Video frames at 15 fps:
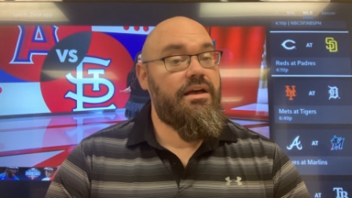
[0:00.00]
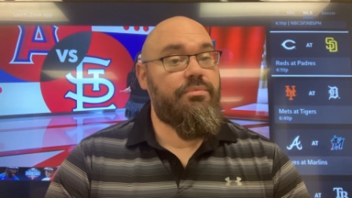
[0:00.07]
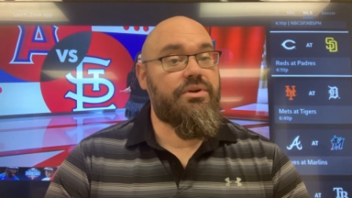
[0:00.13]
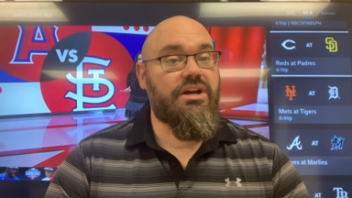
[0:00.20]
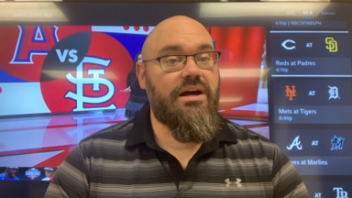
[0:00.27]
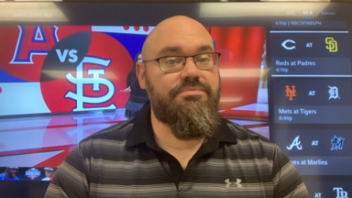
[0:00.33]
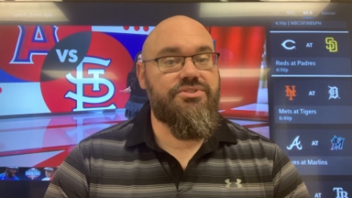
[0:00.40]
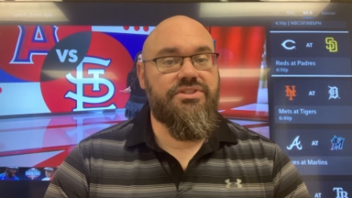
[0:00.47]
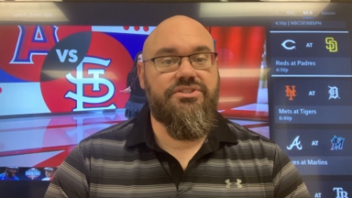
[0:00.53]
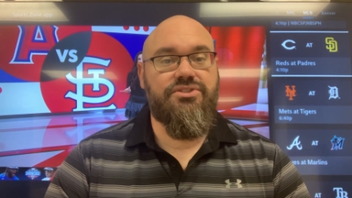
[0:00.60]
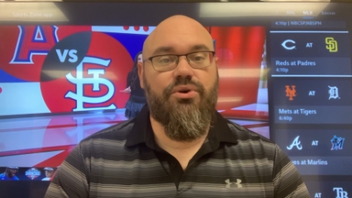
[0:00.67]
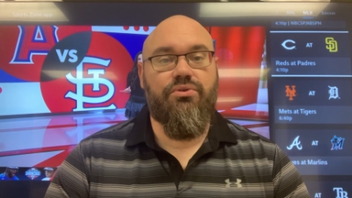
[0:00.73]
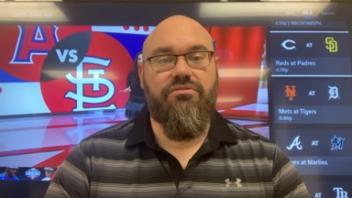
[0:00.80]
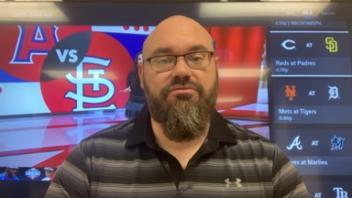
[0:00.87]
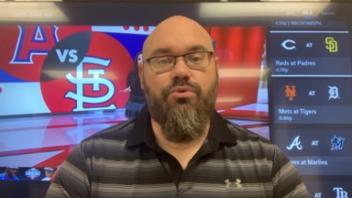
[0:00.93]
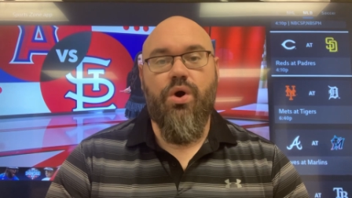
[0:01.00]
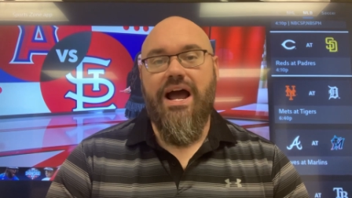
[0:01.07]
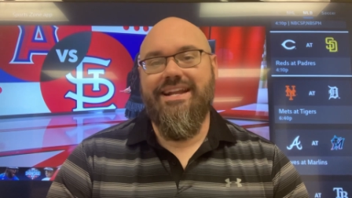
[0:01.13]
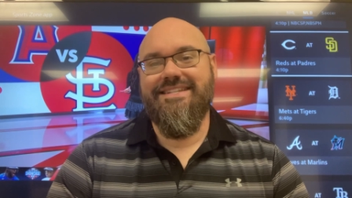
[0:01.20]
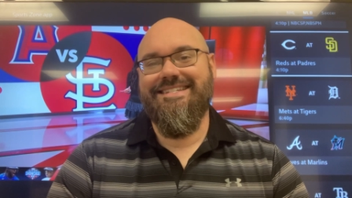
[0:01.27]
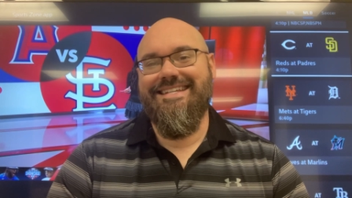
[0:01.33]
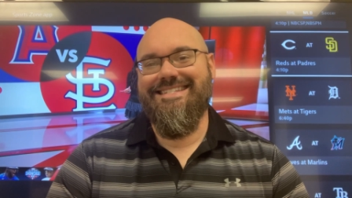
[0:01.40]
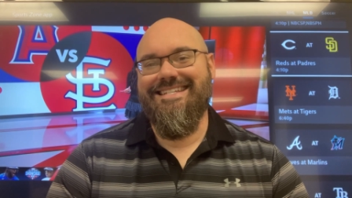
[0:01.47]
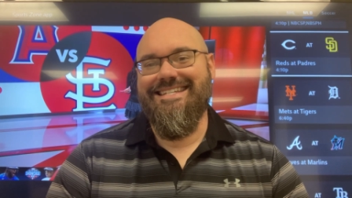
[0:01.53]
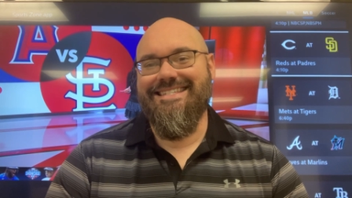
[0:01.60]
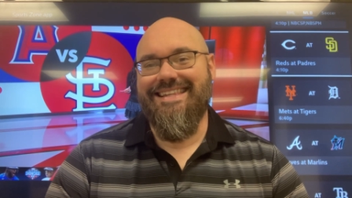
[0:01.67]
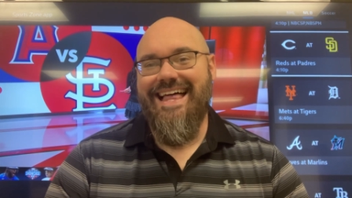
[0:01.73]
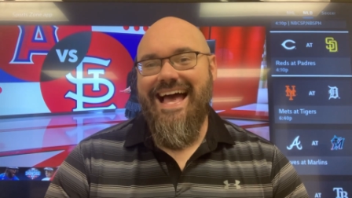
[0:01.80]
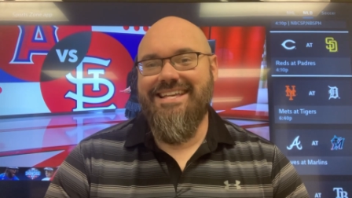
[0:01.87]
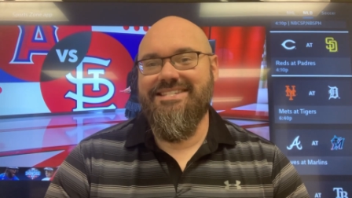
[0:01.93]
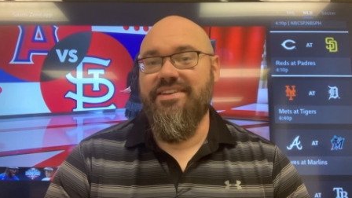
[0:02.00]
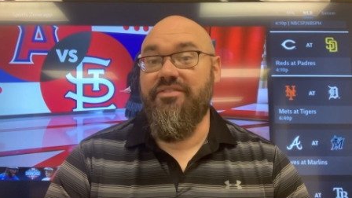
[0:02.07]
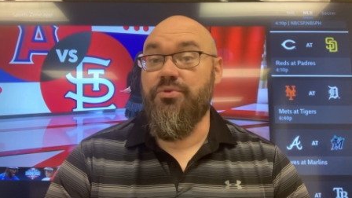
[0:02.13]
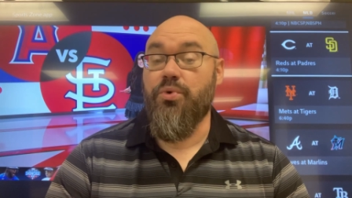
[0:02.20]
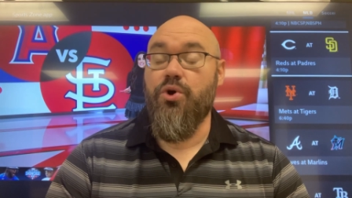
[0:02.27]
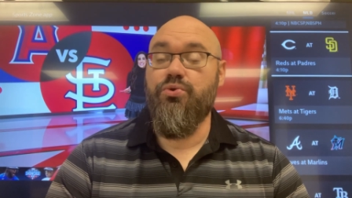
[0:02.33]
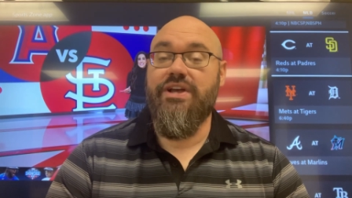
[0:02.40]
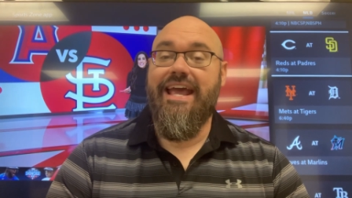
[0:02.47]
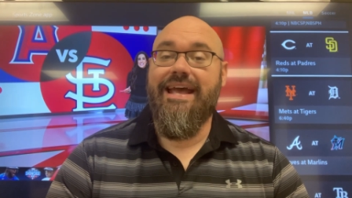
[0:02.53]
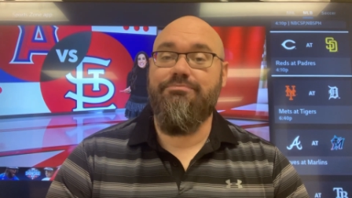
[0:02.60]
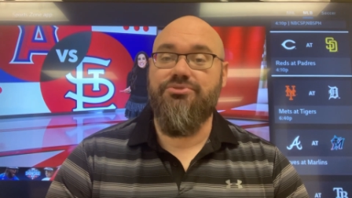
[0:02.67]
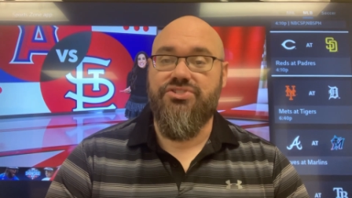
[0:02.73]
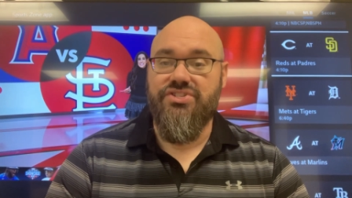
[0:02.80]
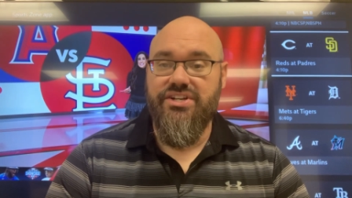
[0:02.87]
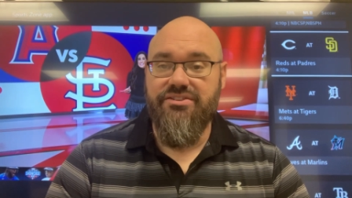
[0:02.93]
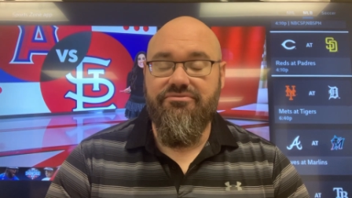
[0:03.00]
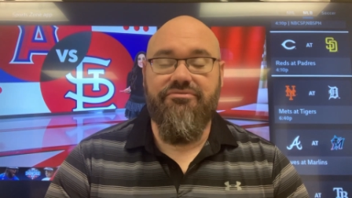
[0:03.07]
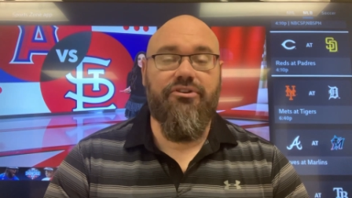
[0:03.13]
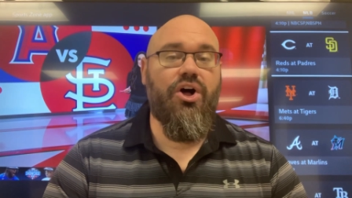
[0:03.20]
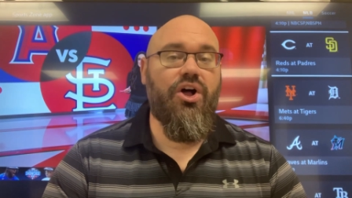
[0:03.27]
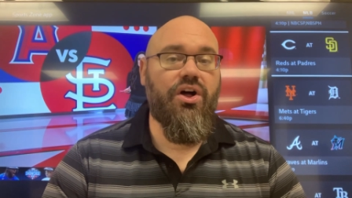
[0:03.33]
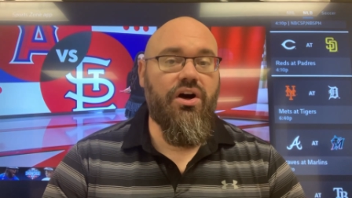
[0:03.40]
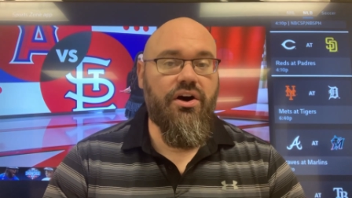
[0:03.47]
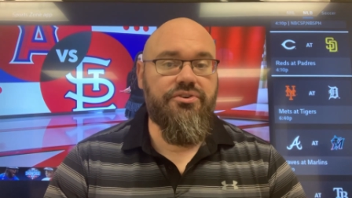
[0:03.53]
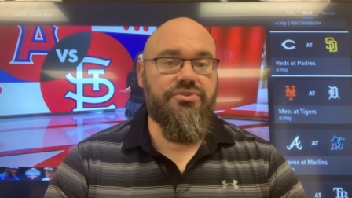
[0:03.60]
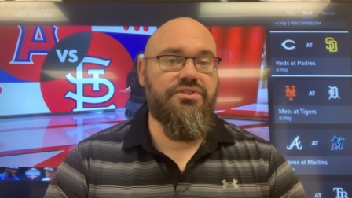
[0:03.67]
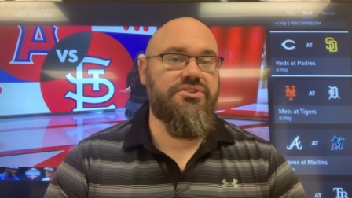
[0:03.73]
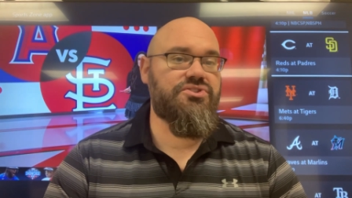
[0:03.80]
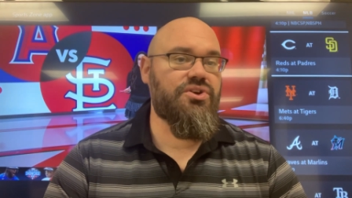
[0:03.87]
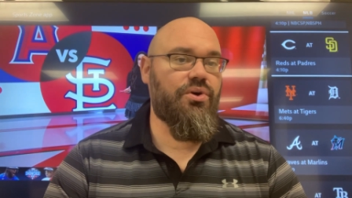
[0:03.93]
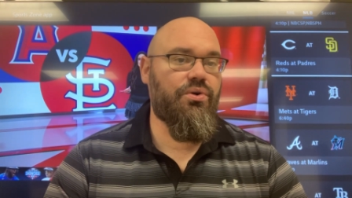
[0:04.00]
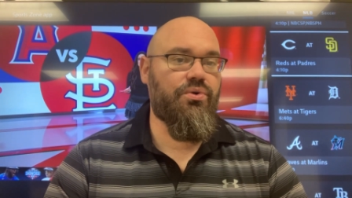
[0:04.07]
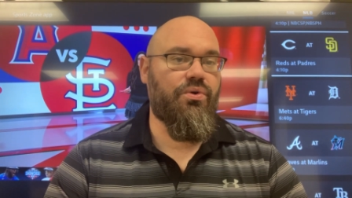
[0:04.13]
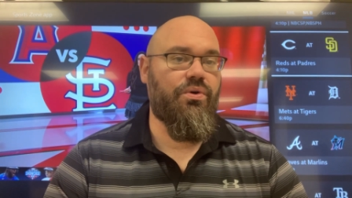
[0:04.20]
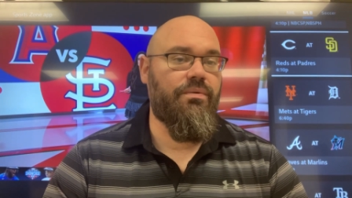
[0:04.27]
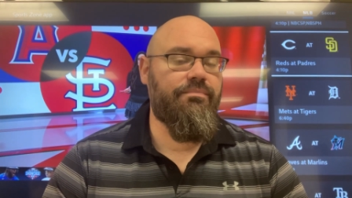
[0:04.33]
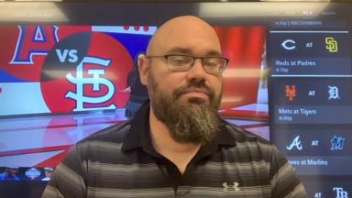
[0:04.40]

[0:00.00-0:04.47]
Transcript: When it comes to the total, four out of Cincy's last seven road games did fall under the total.